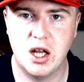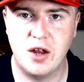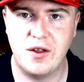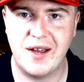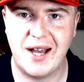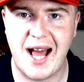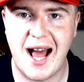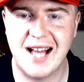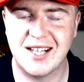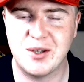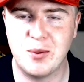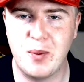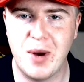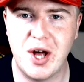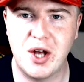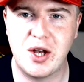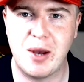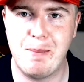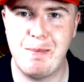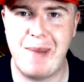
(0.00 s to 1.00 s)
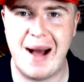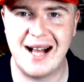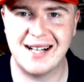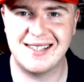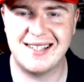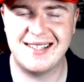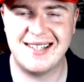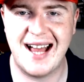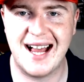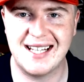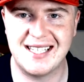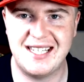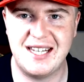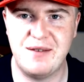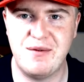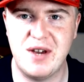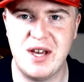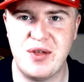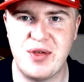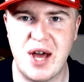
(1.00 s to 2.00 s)
Hello there guys and welcome back to Tykes
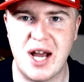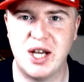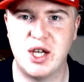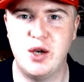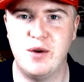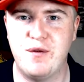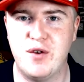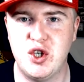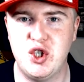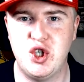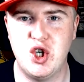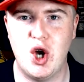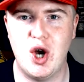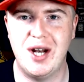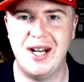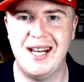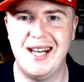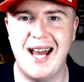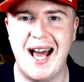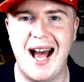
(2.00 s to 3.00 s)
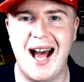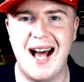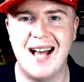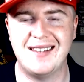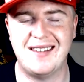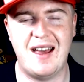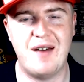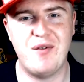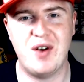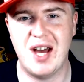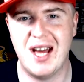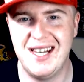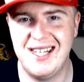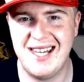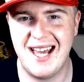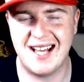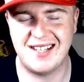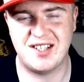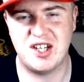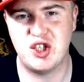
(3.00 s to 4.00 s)
TV. Thank you for joining as ever.
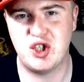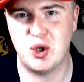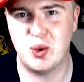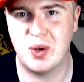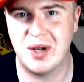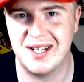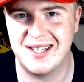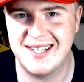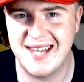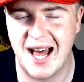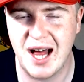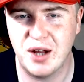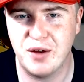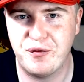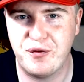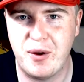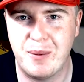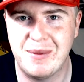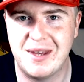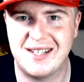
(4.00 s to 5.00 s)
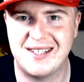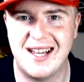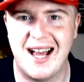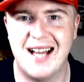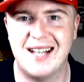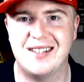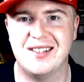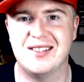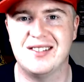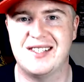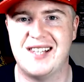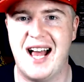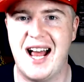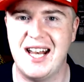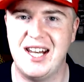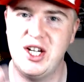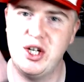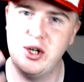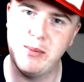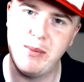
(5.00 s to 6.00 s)
And yes, as you can tell from the title,
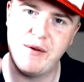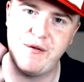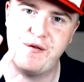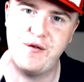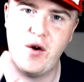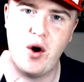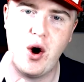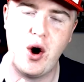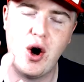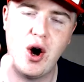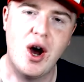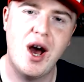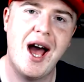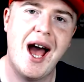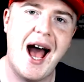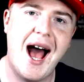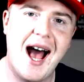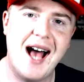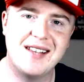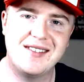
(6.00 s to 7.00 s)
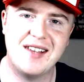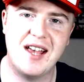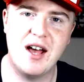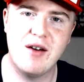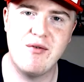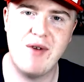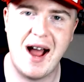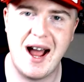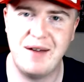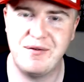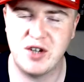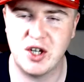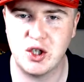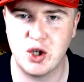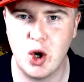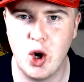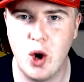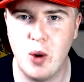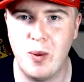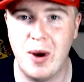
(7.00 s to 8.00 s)
signing number 4 has arrived
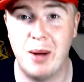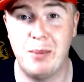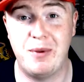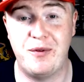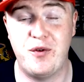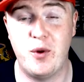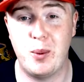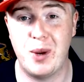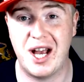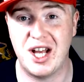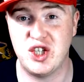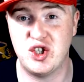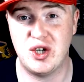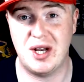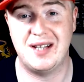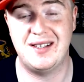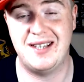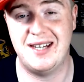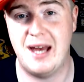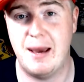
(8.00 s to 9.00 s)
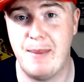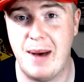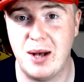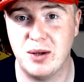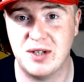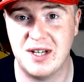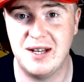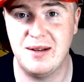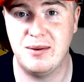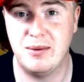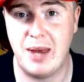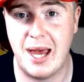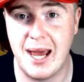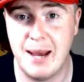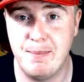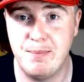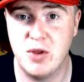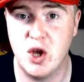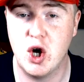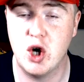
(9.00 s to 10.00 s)
at Oakwell. Before we get chatting about him
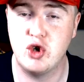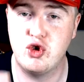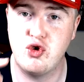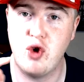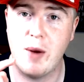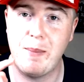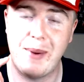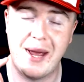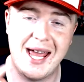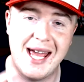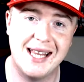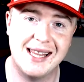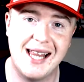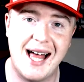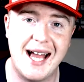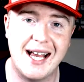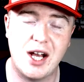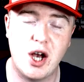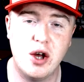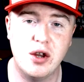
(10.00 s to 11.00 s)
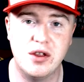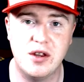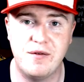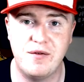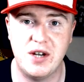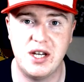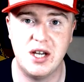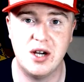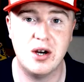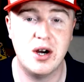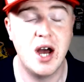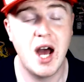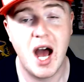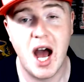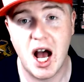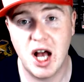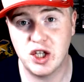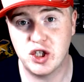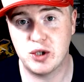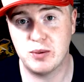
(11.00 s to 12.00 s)
though, drop a like on the video
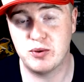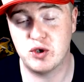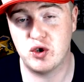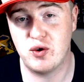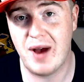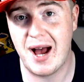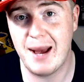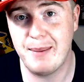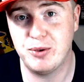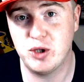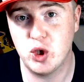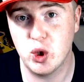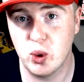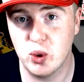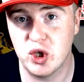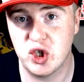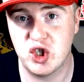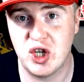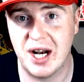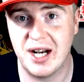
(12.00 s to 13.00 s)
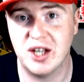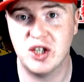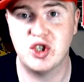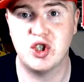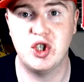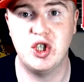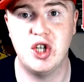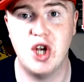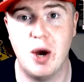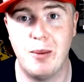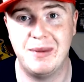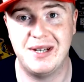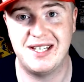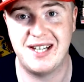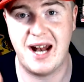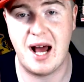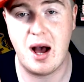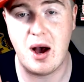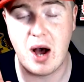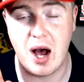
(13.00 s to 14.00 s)
and subscribe to the channel so you're not
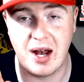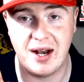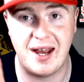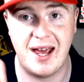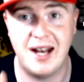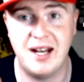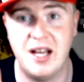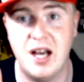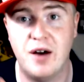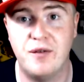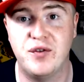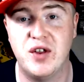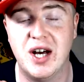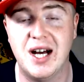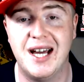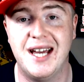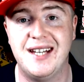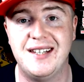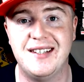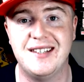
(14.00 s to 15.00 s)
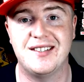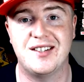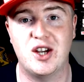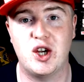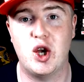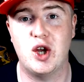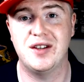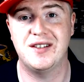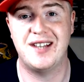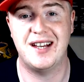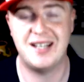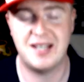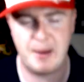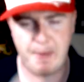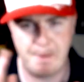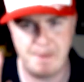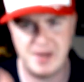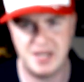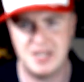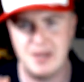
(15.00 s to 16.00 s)
missing out on any of the latest
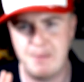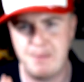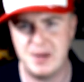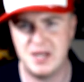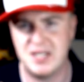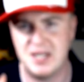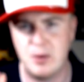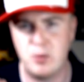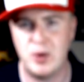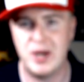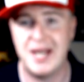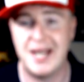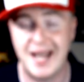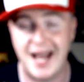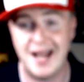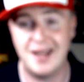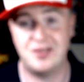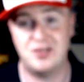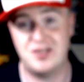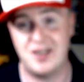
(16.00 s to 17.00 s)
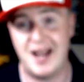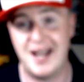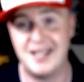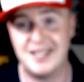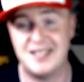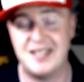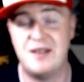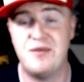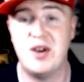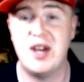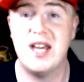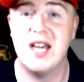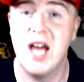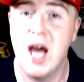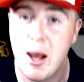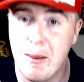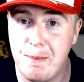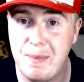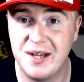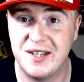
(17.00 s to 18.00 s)
content. Busy, busy week on Tykes
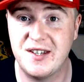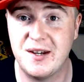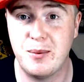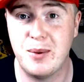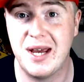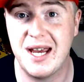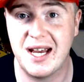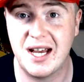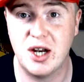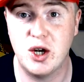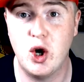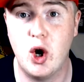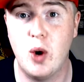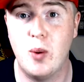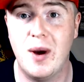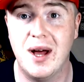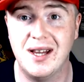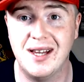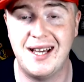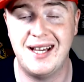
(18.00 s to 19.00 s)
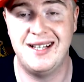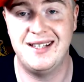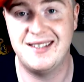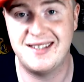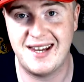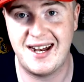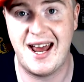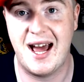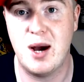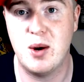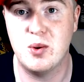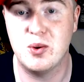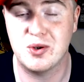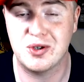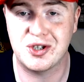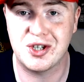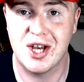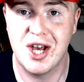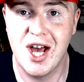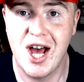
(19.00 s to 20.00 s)
TV. Busy week in Oakwell, ins and
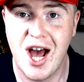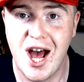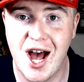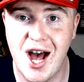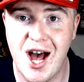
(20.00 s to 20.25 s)
outs.